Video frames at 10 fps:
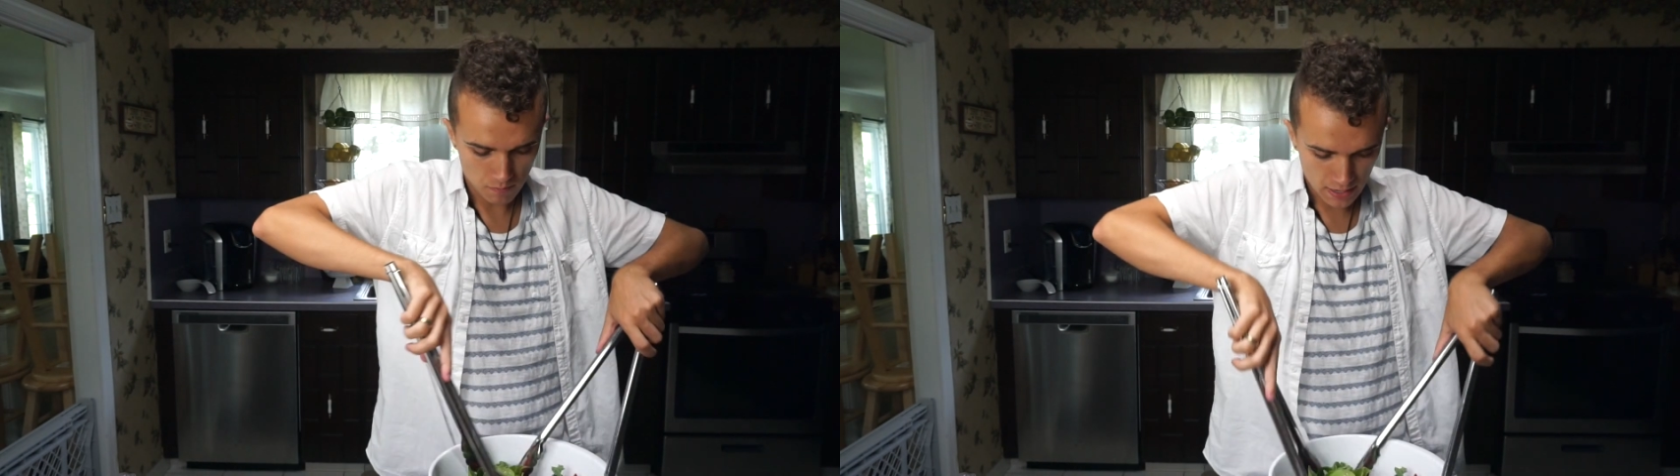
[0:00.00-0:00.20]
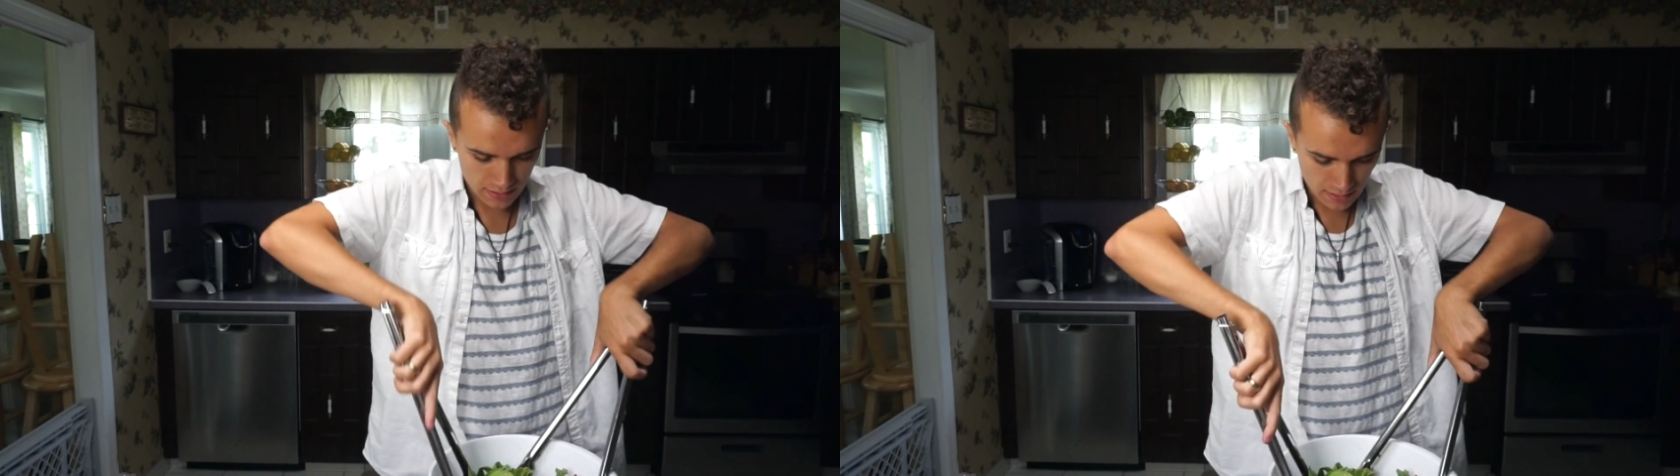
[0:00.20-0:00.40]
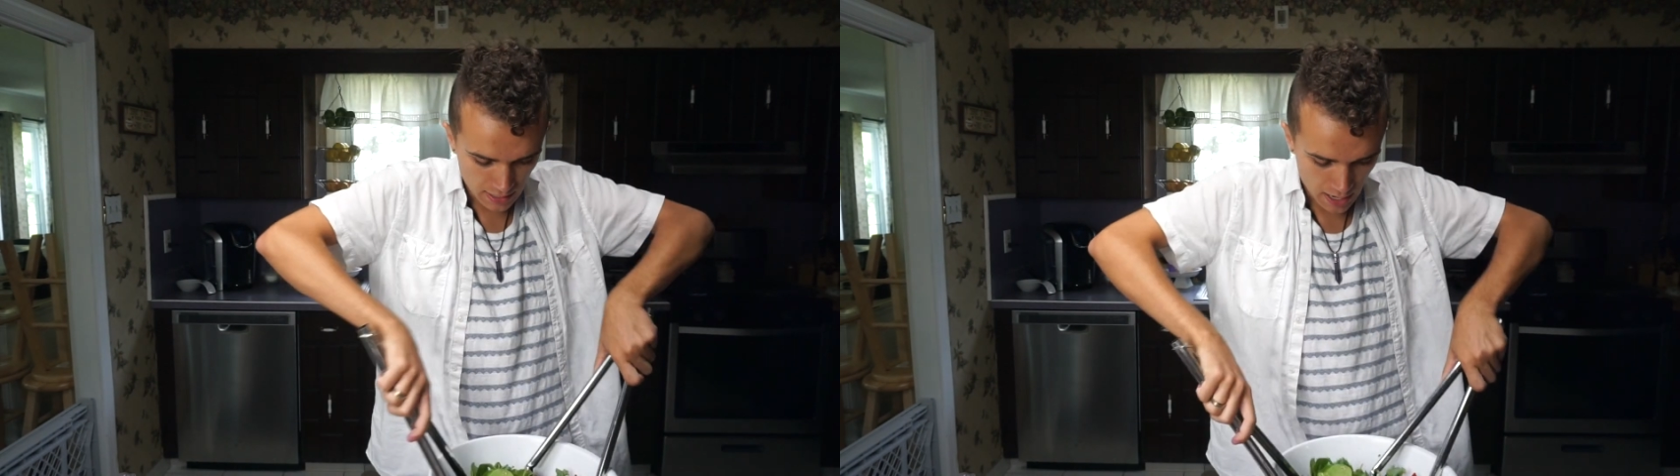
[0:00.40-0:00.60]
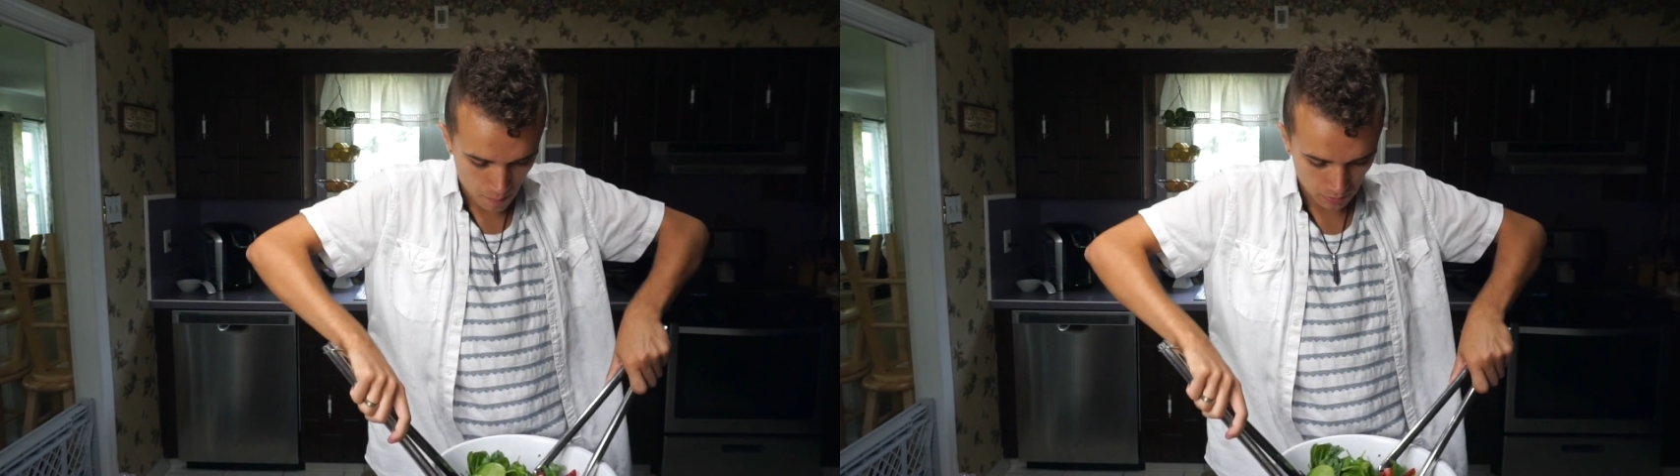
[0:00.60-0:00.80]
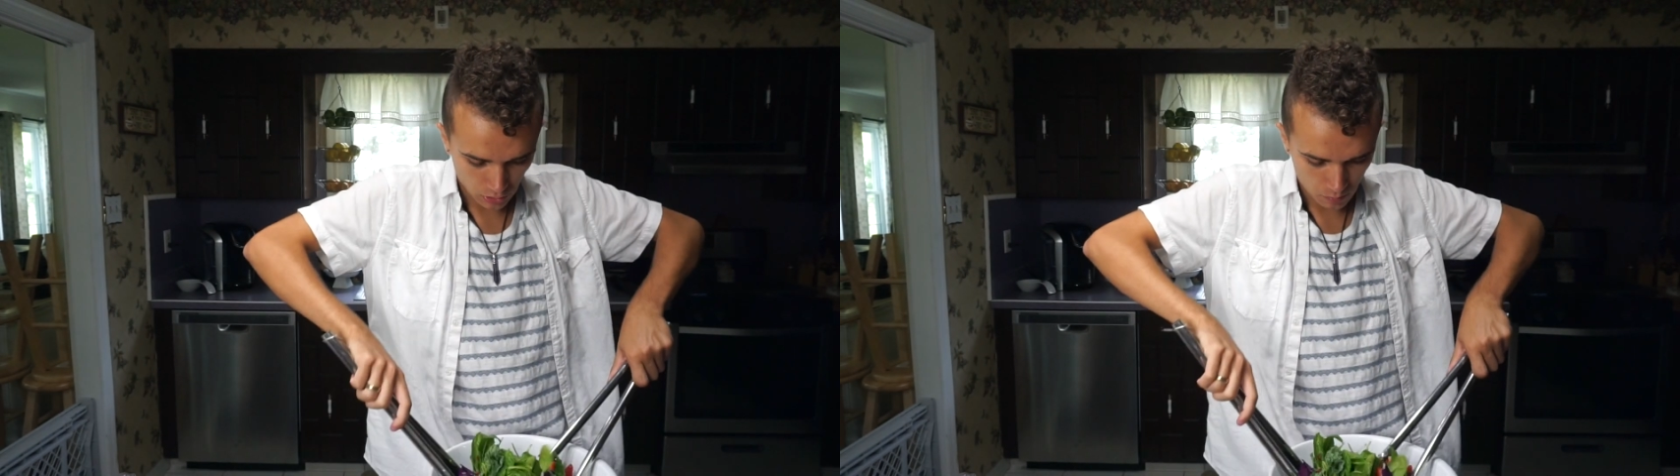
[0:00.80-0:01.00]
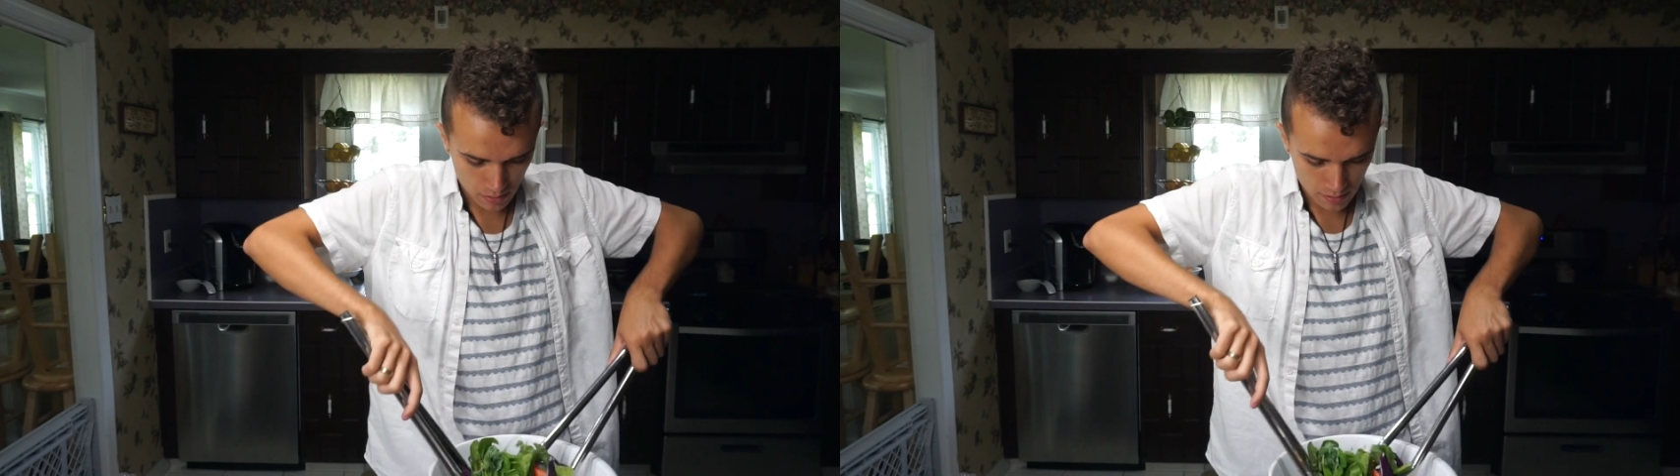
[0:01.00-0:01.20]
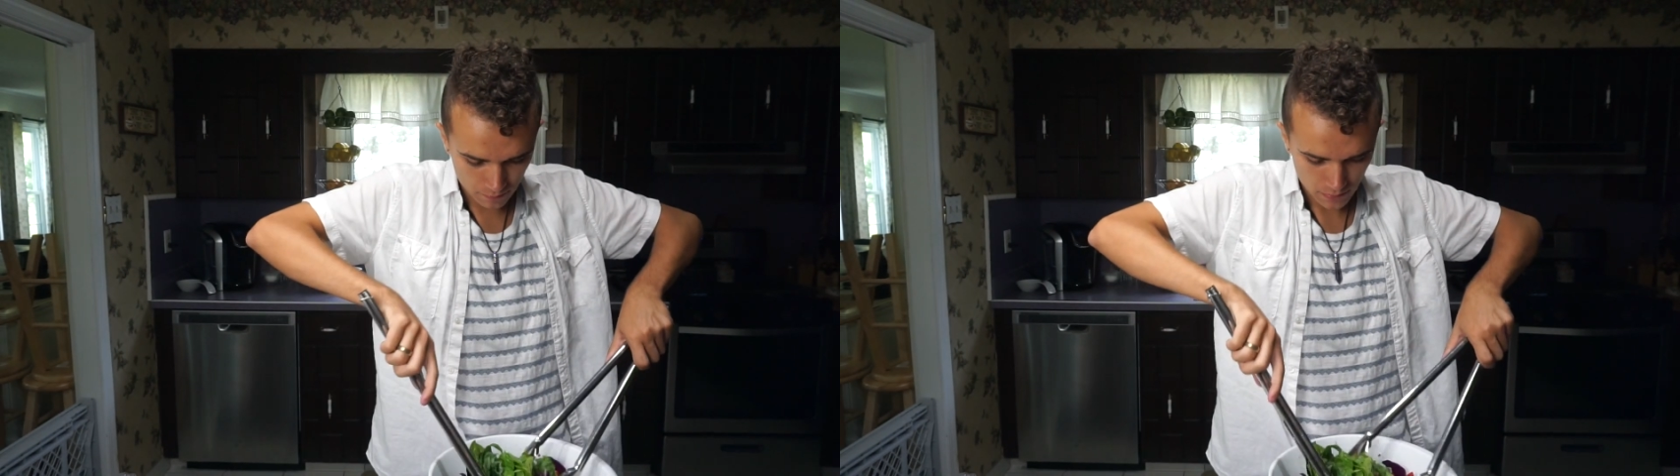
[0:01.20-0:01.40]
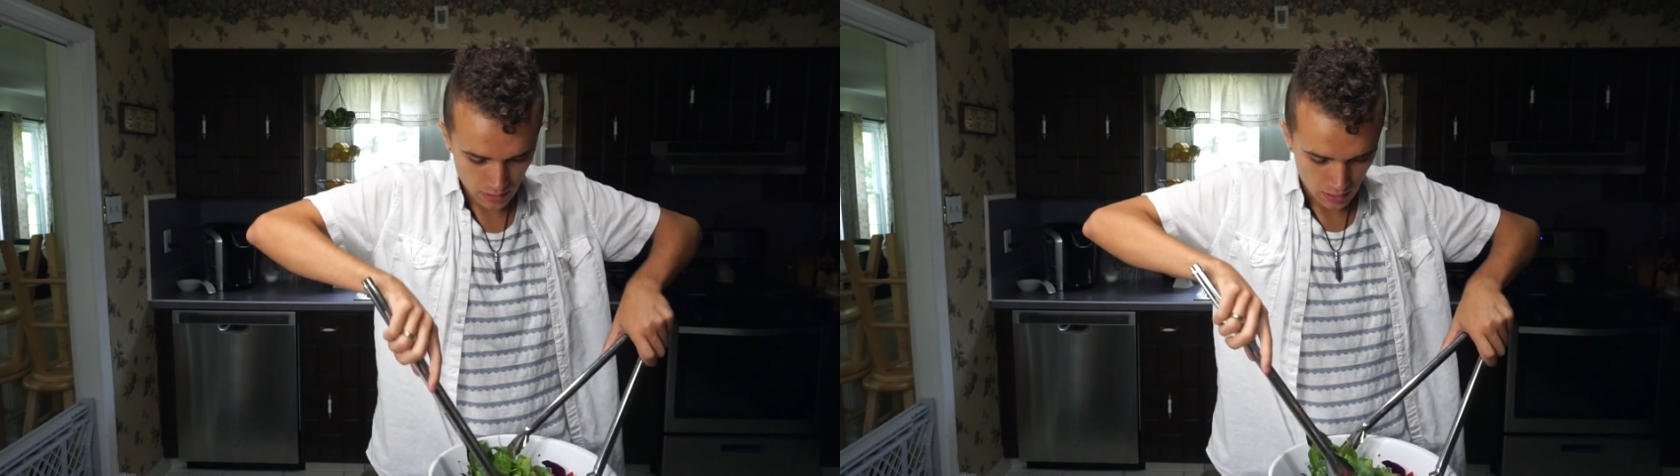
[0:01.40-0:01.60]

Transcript: mixing it up a little bit.